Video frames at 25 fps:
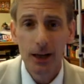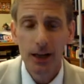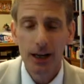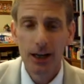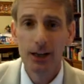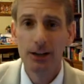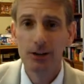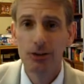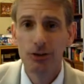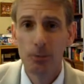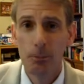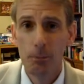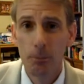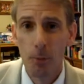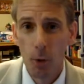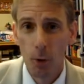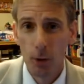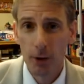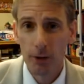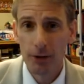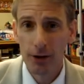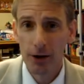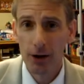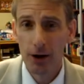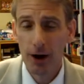is
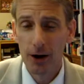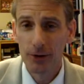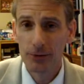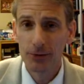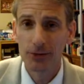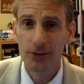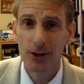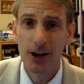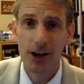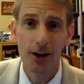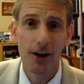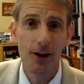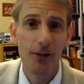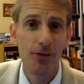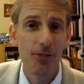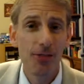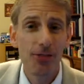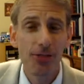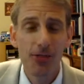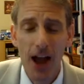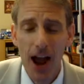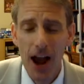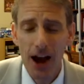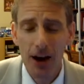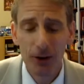more than offset
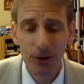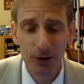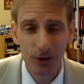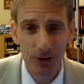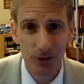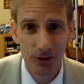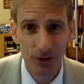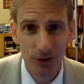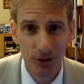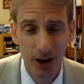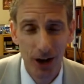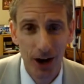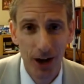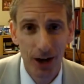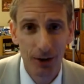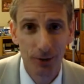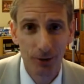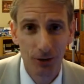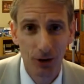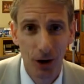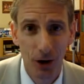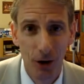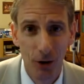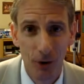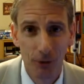1,000
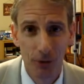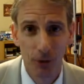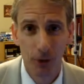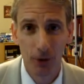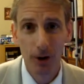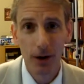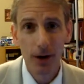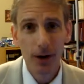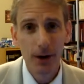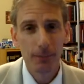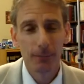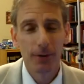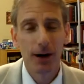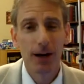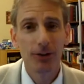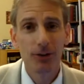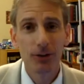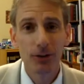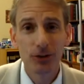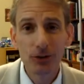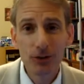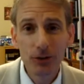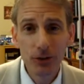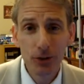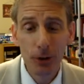times over by
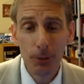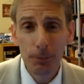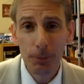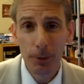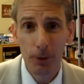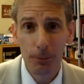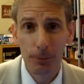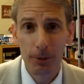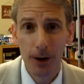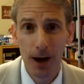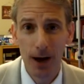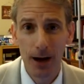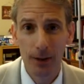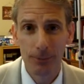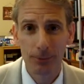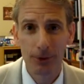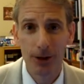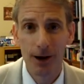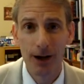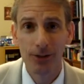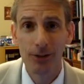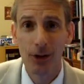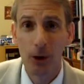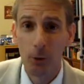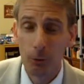the super
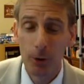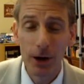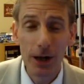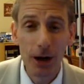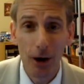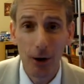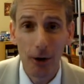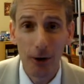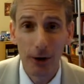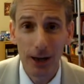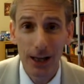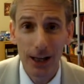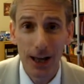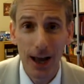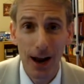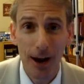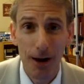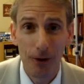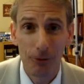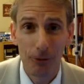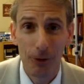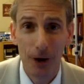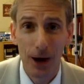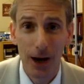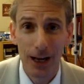pipeline that we already
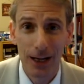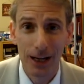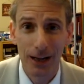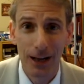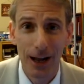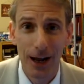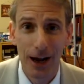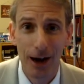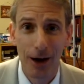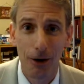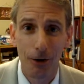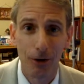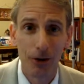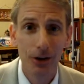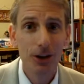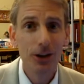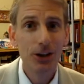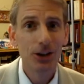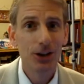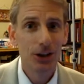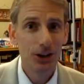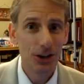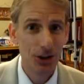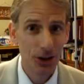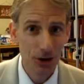have right now.
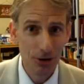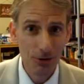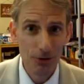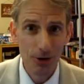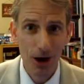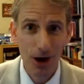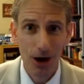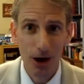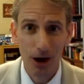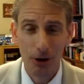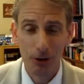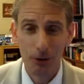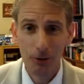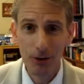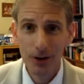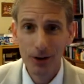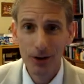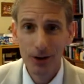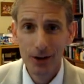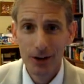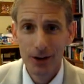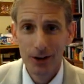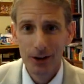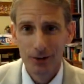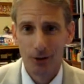You know,
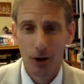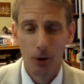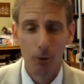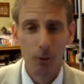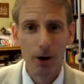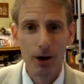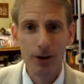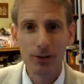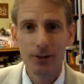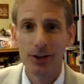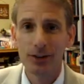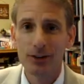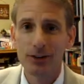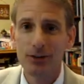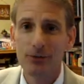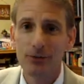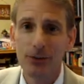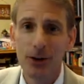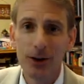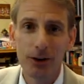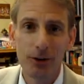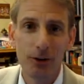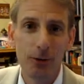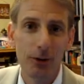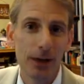the one that's
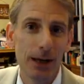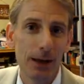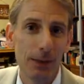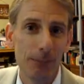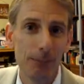funneling